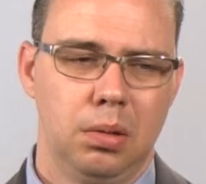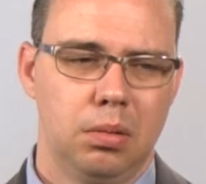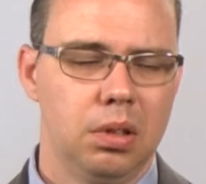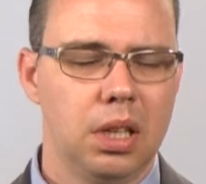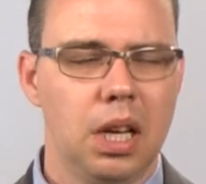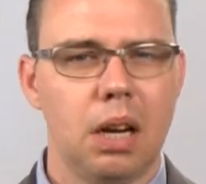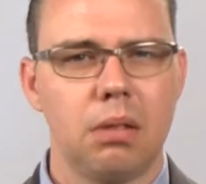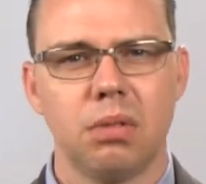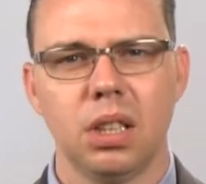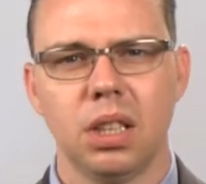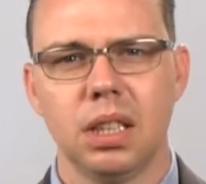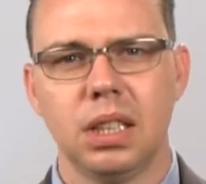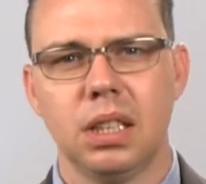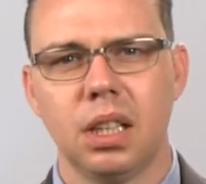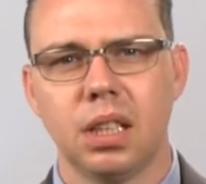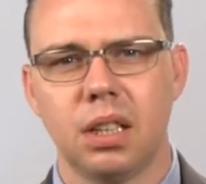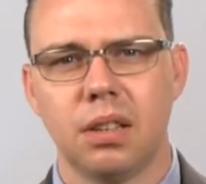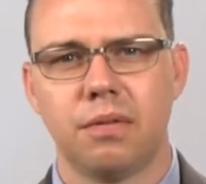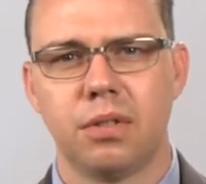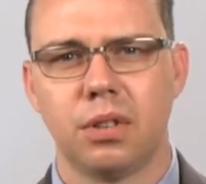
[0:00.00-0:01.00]
We're not really
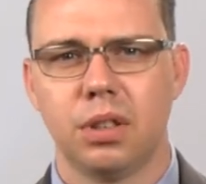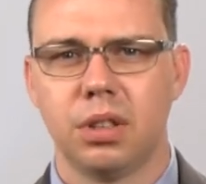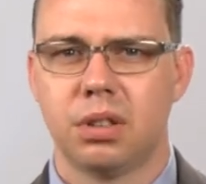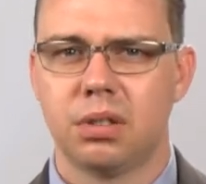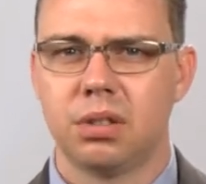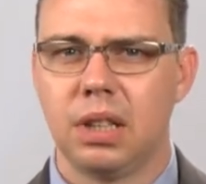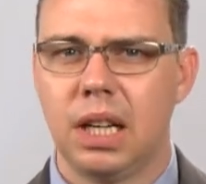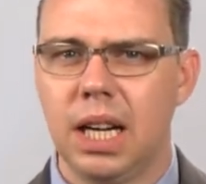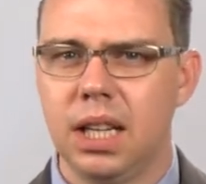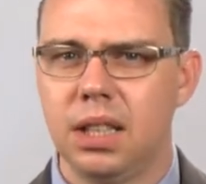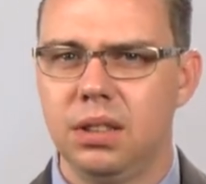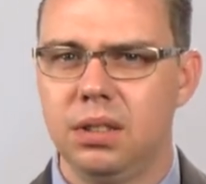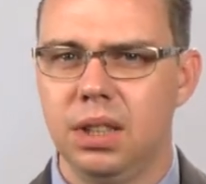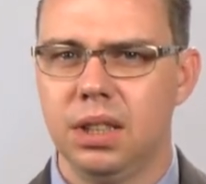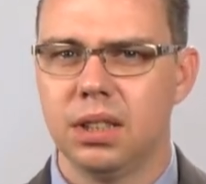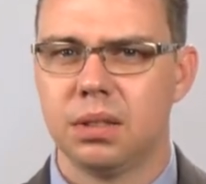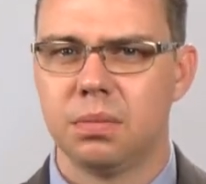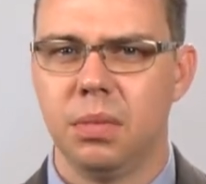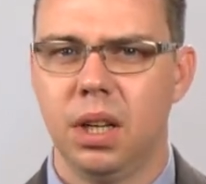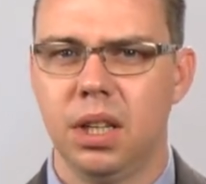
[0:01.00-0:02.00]
looking for a
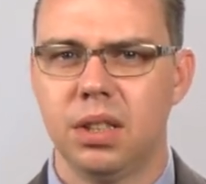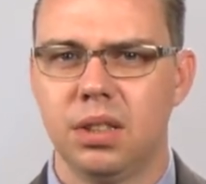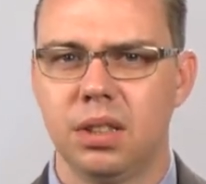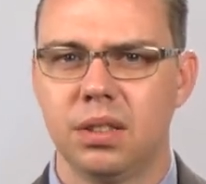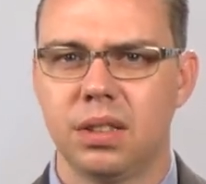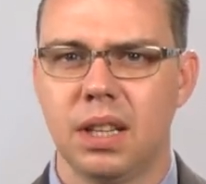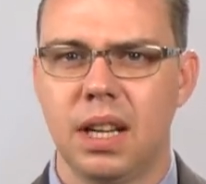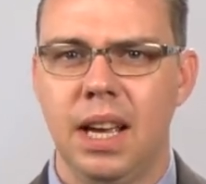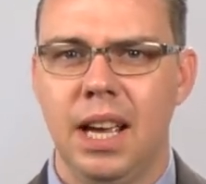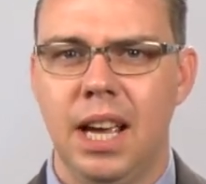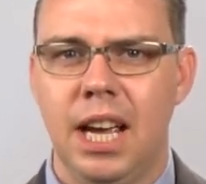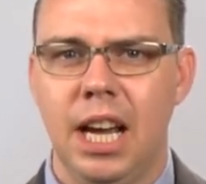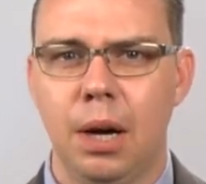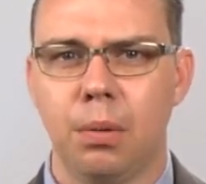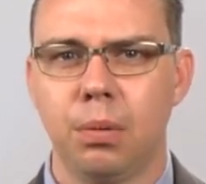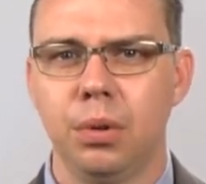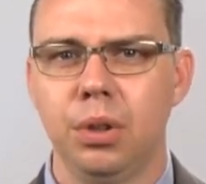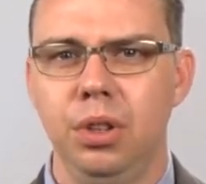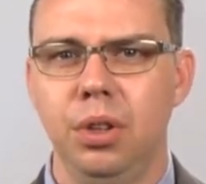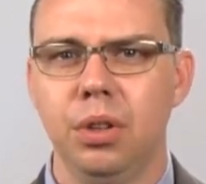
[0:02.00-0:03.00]
strategy as much as
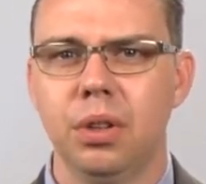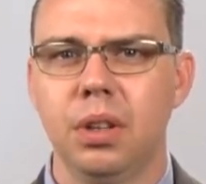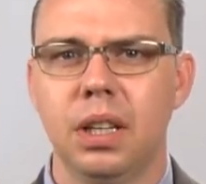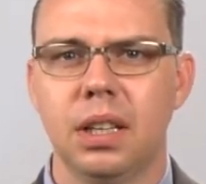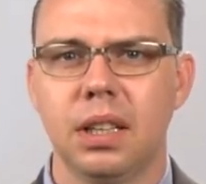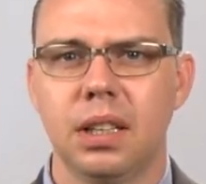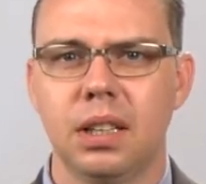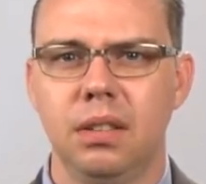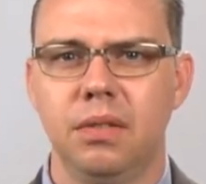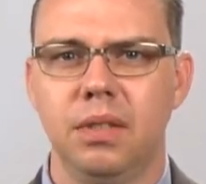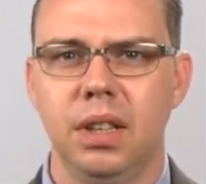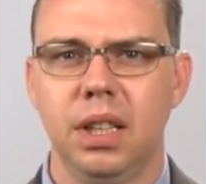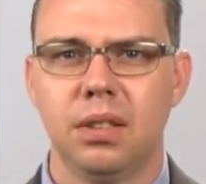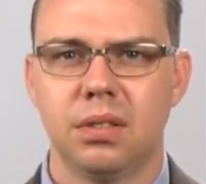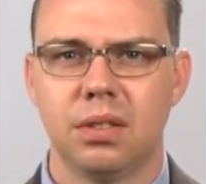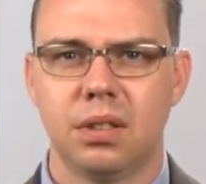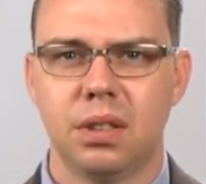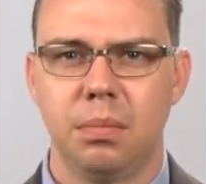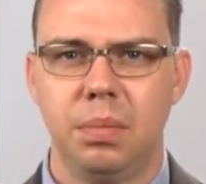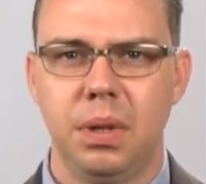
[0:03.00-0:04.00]
how are you going to
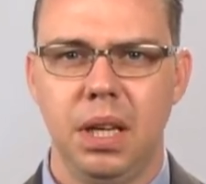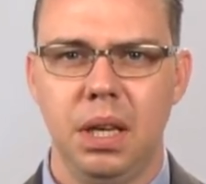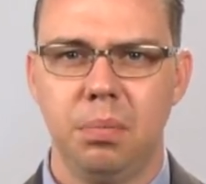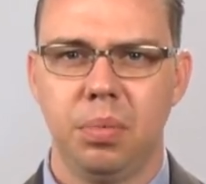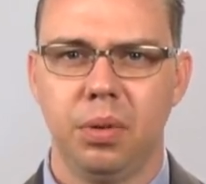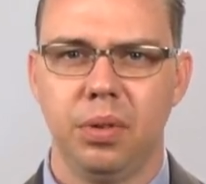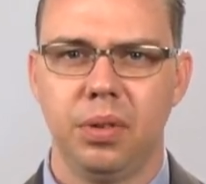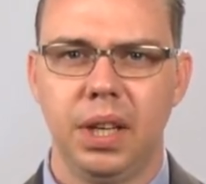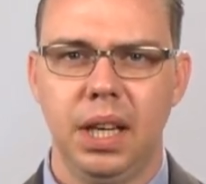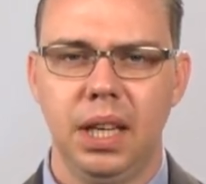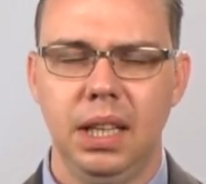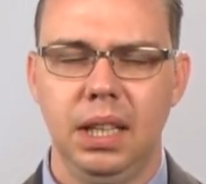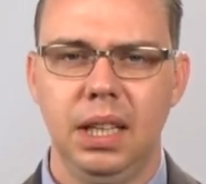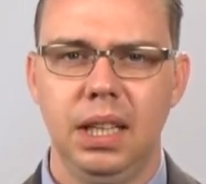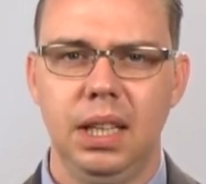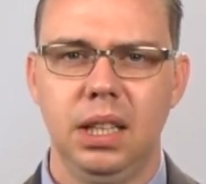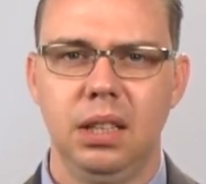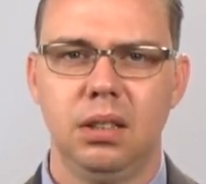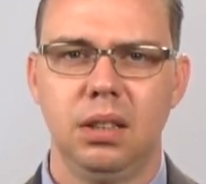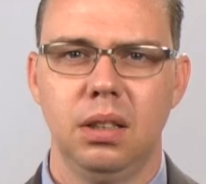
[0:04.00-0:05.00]
convince the people they
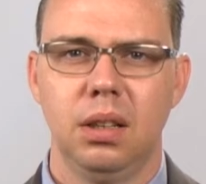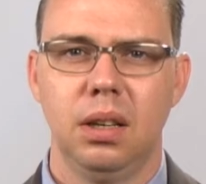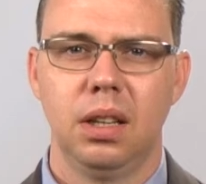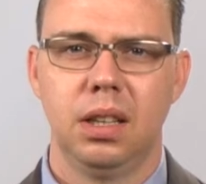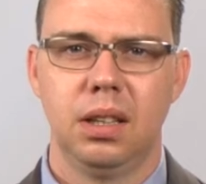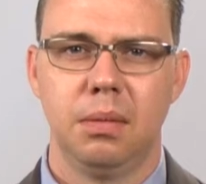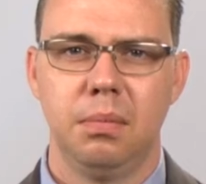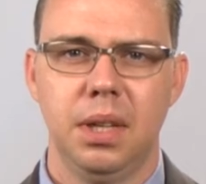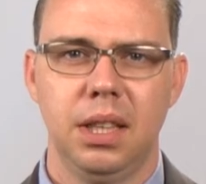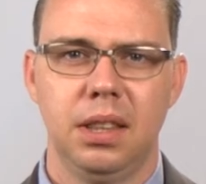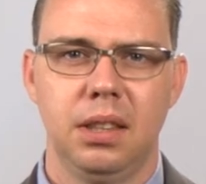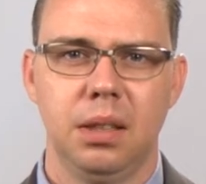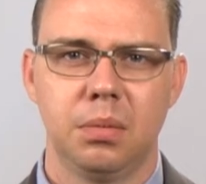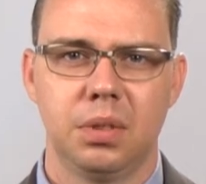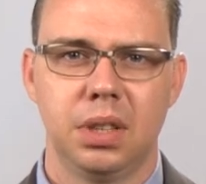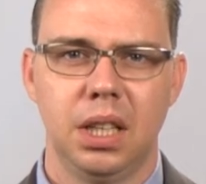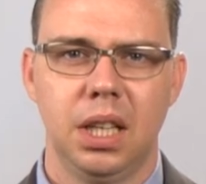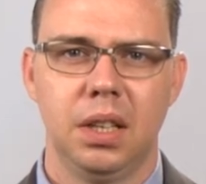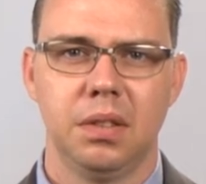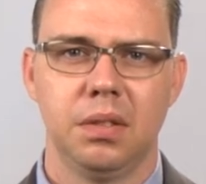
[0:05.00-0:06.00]
need to commit
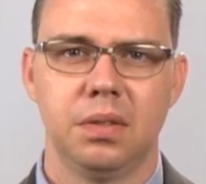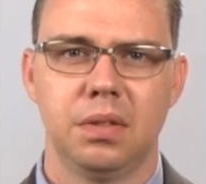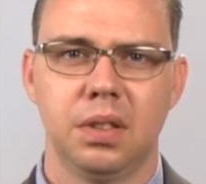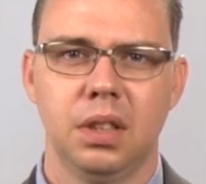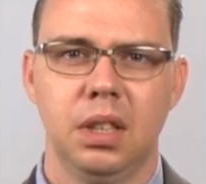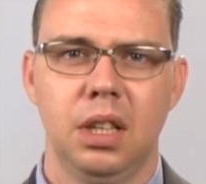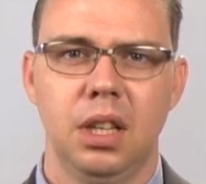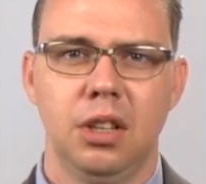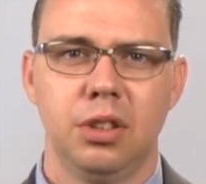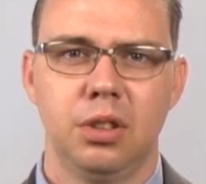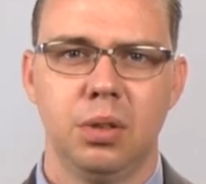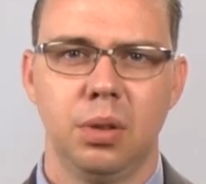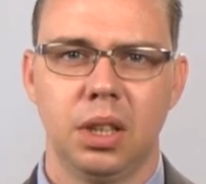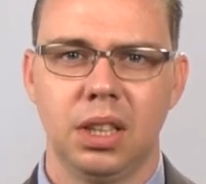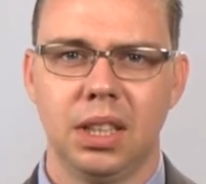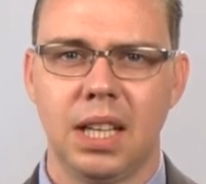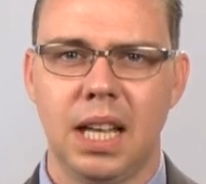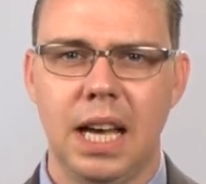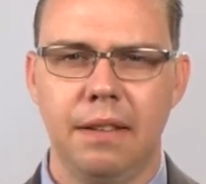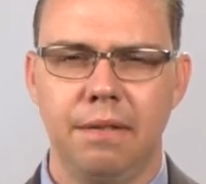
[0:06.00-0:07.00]
themselves to a
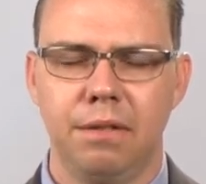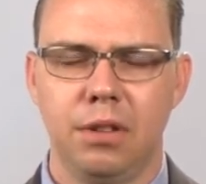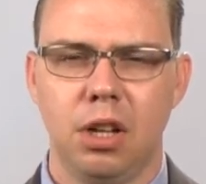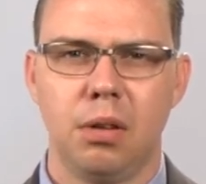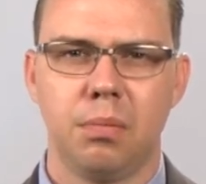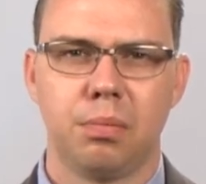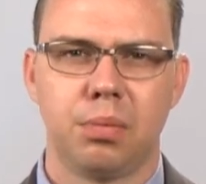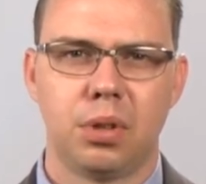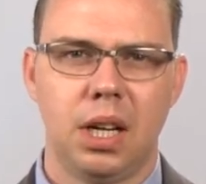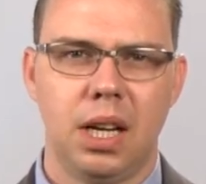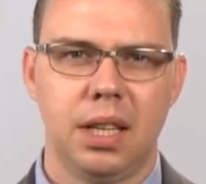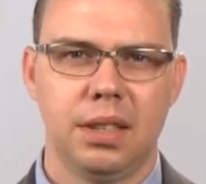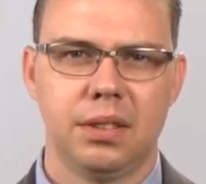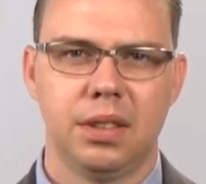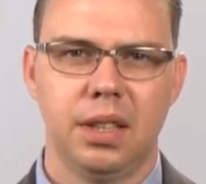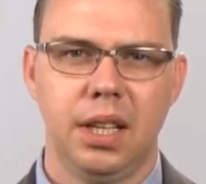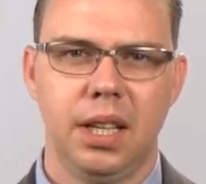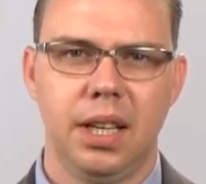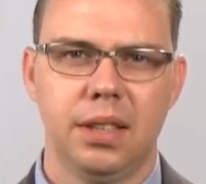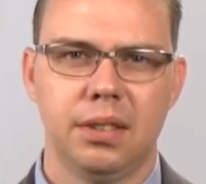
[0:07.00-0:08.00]
lifelong
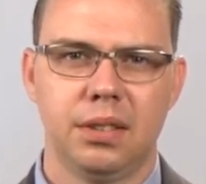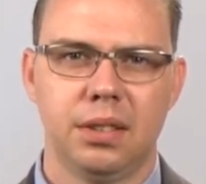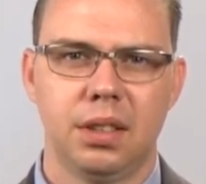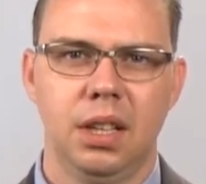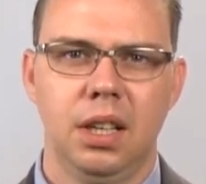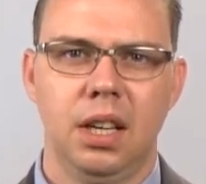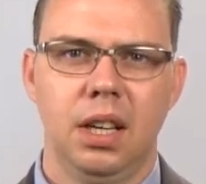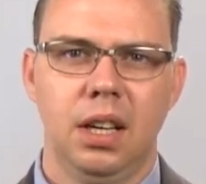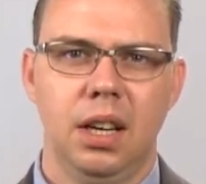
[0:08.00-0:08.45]
process